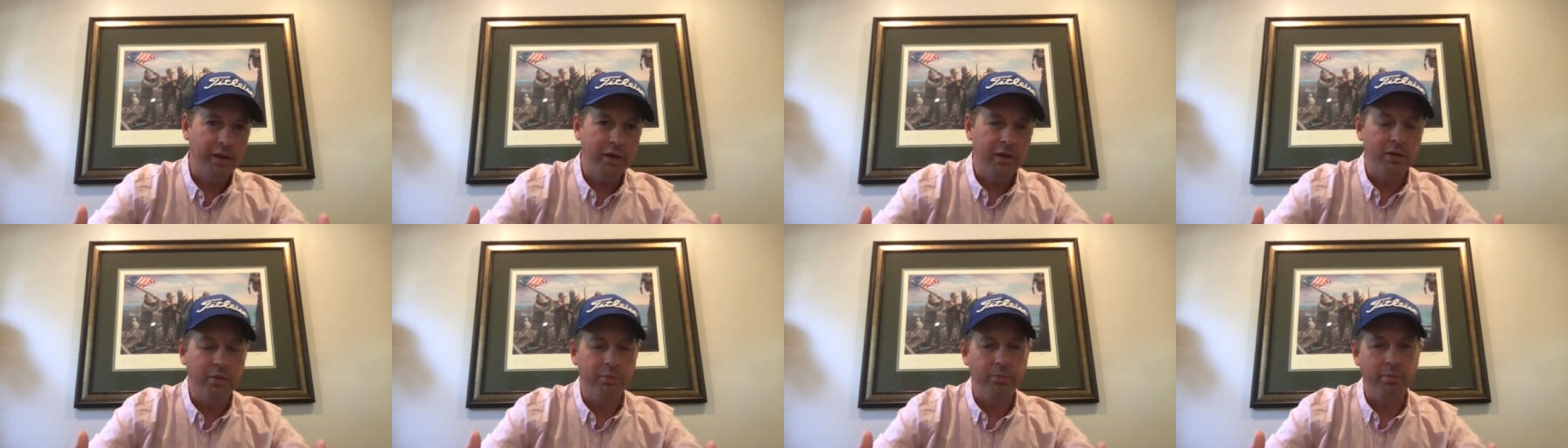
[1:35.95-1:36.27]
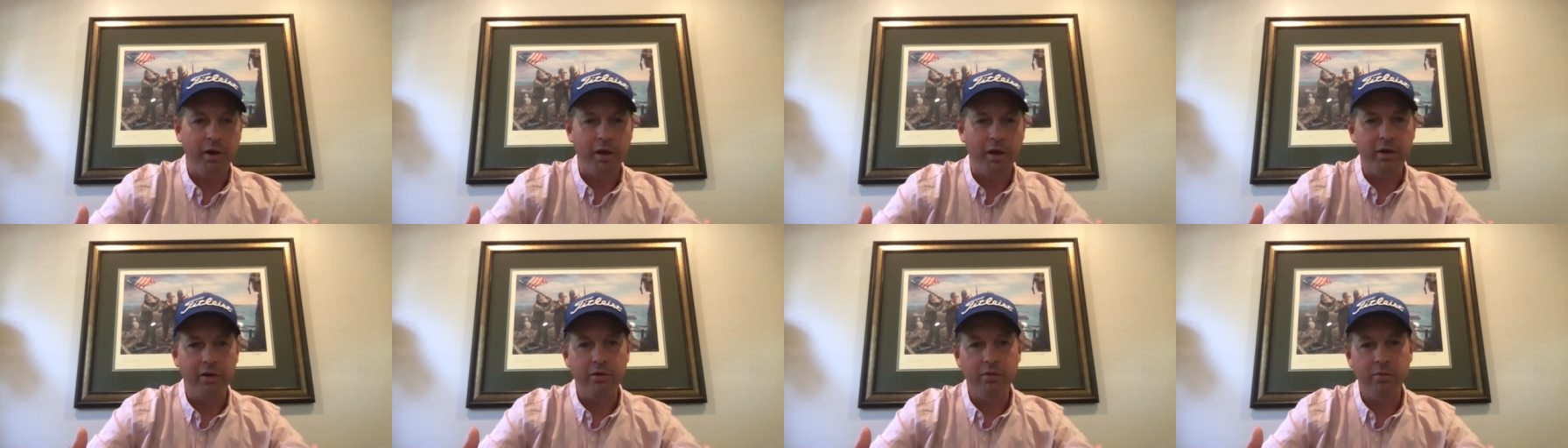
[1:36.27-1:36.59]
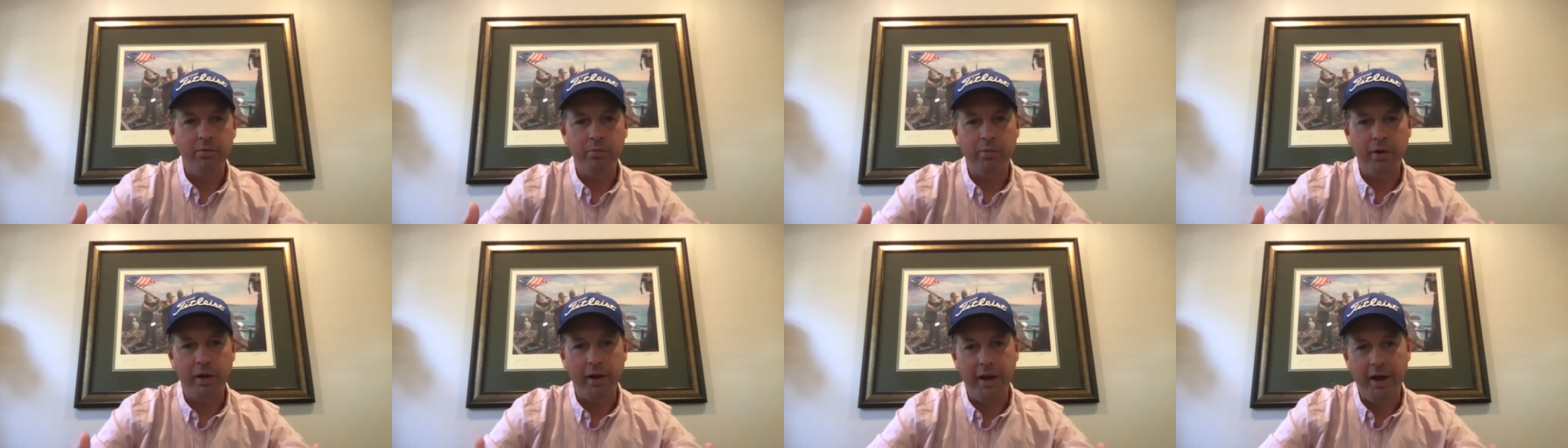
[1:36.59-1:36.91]
Yeah. But
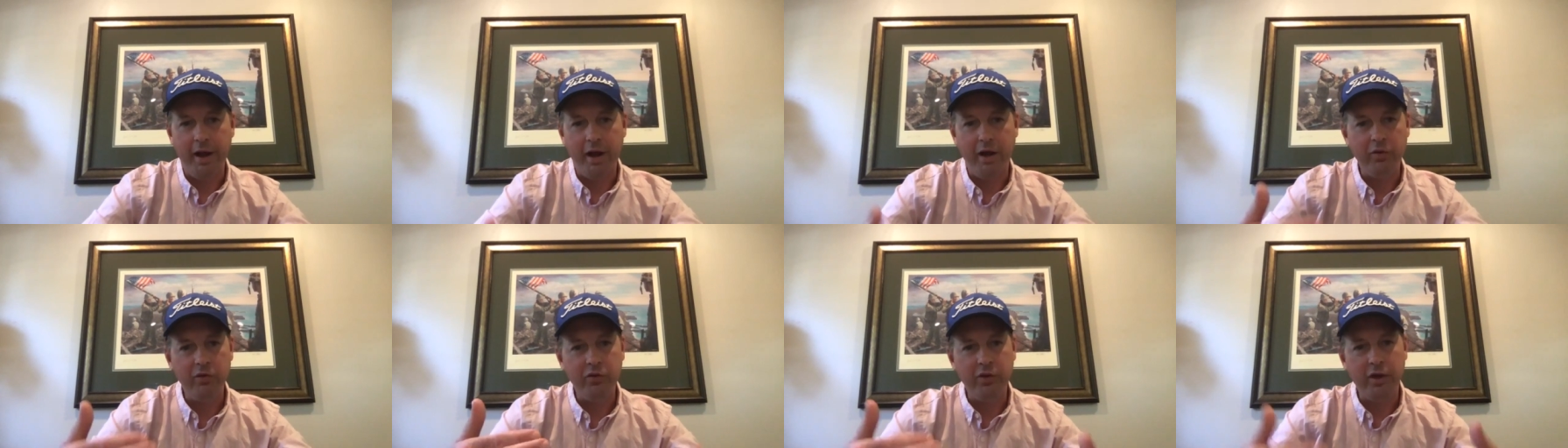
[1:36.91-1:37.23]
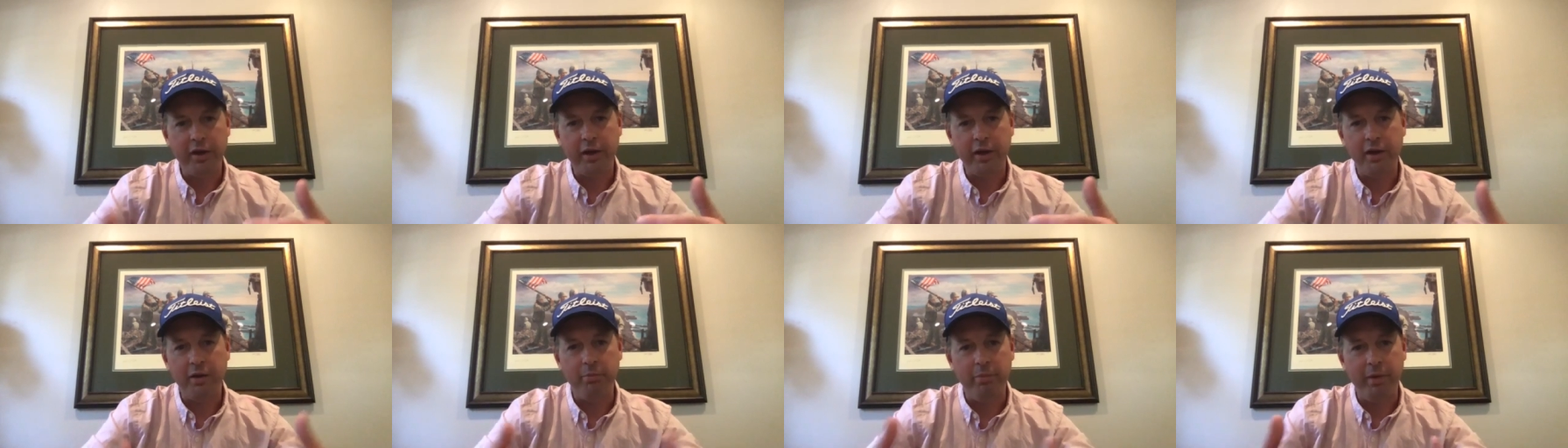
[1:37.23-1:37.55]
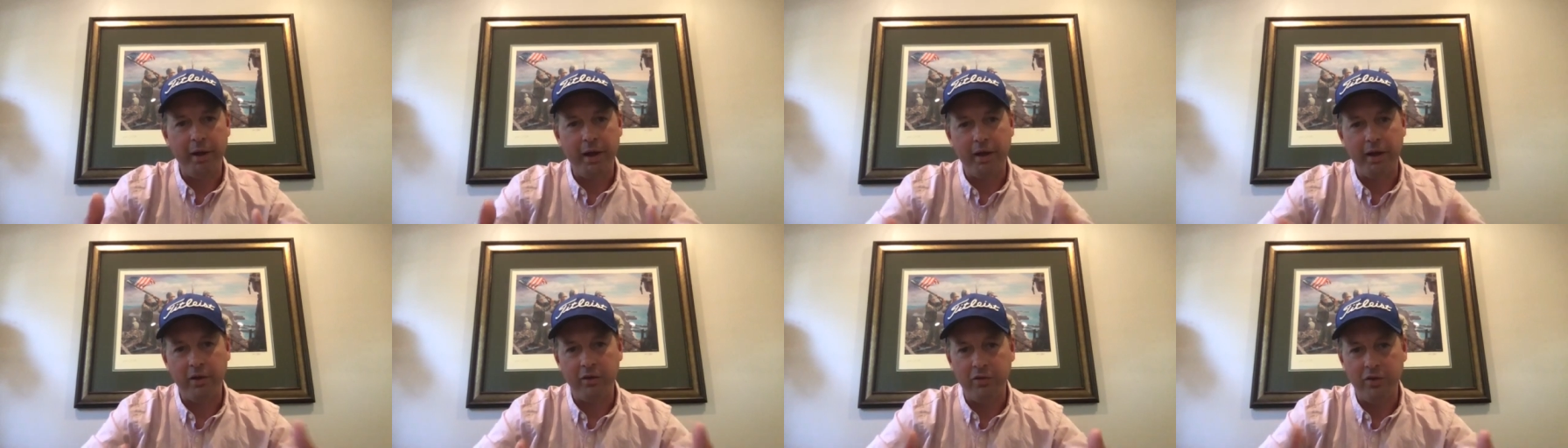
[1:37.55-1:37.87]
but how is that going to
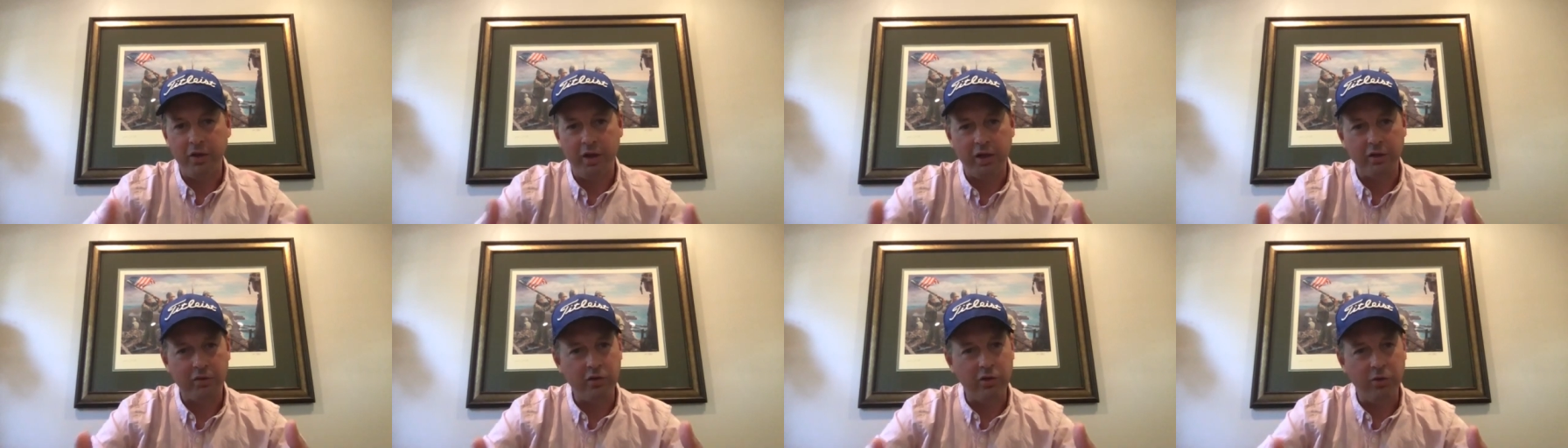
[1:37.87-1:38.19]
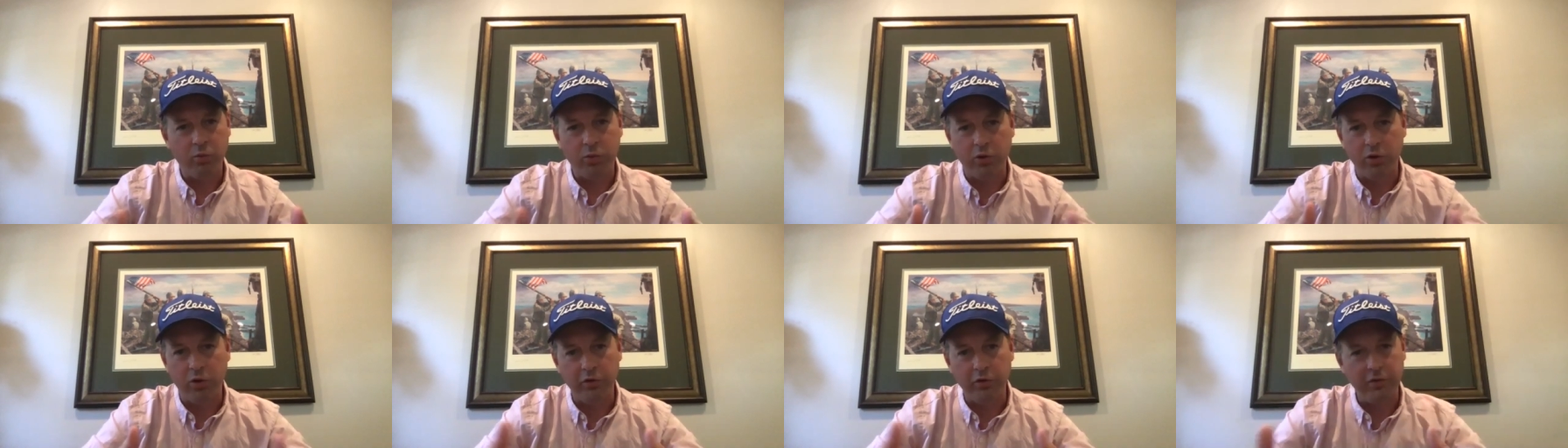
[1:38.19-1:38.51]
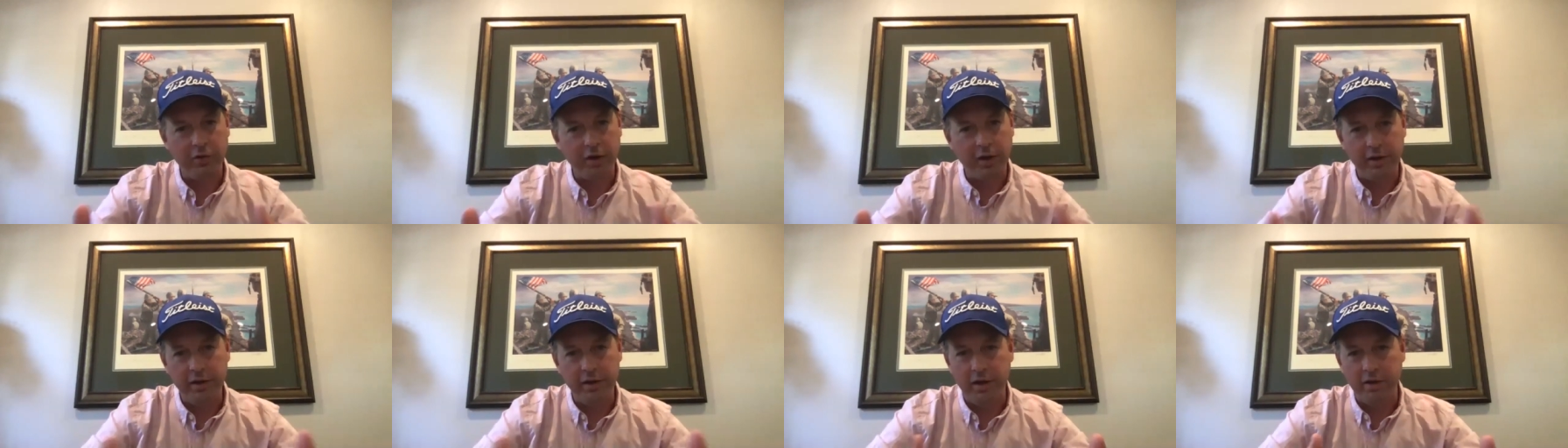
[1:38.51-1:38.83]
balance out? So the world's
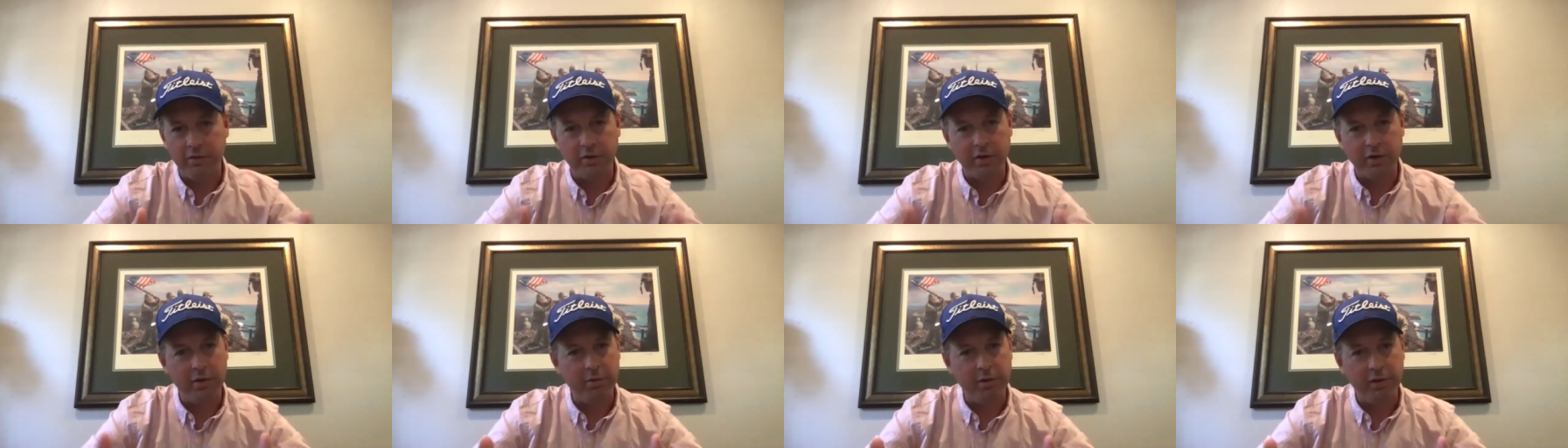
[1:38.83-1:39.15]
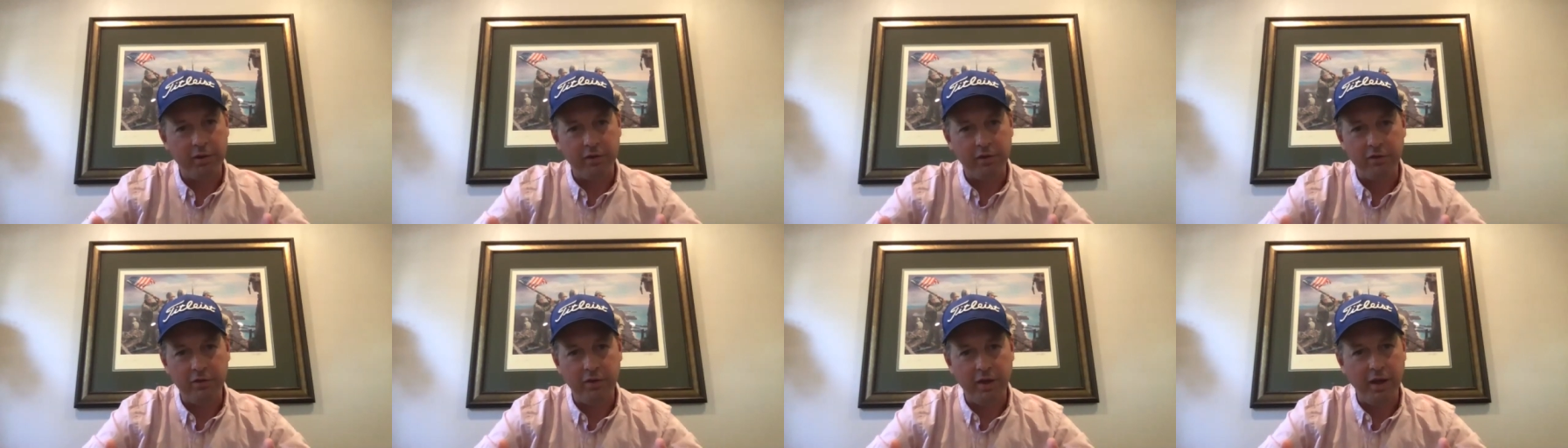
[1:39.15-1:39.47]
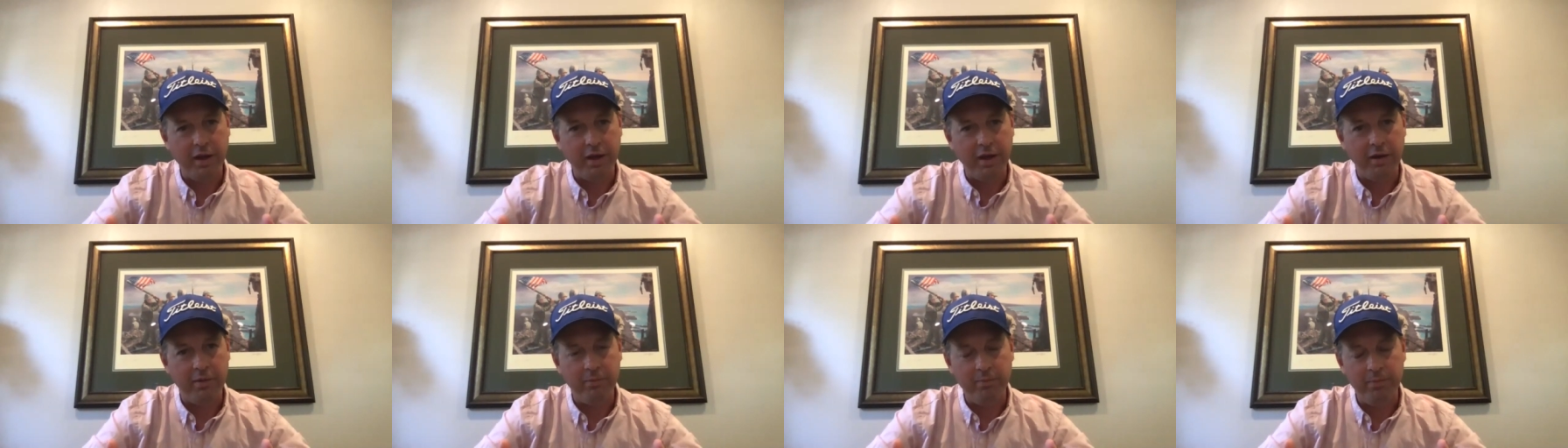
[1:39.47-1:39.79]
not never going to be the
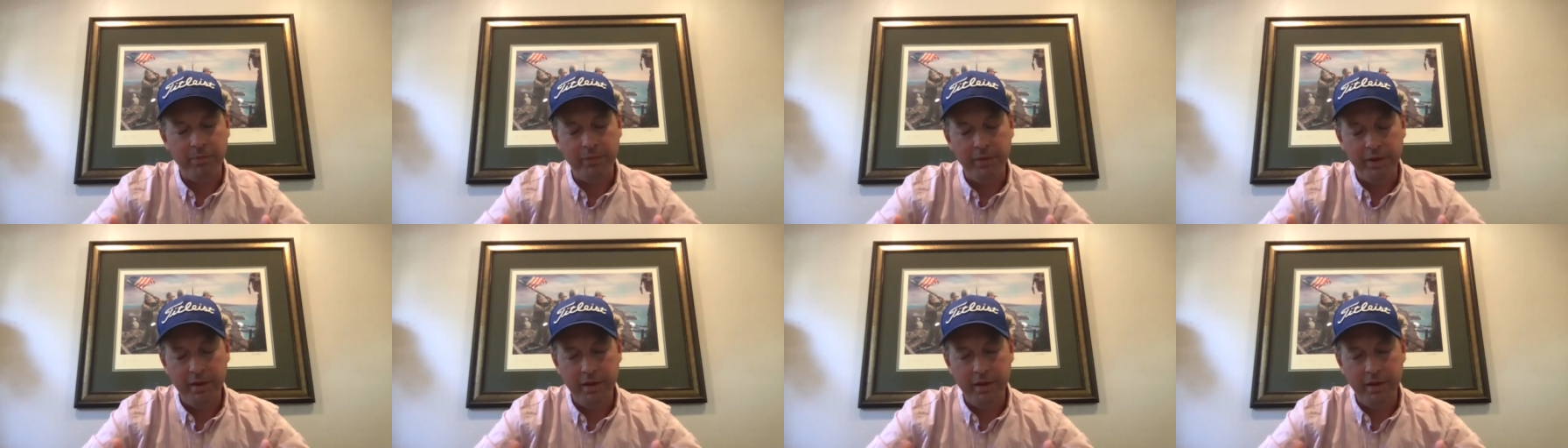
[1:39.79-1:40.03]
same.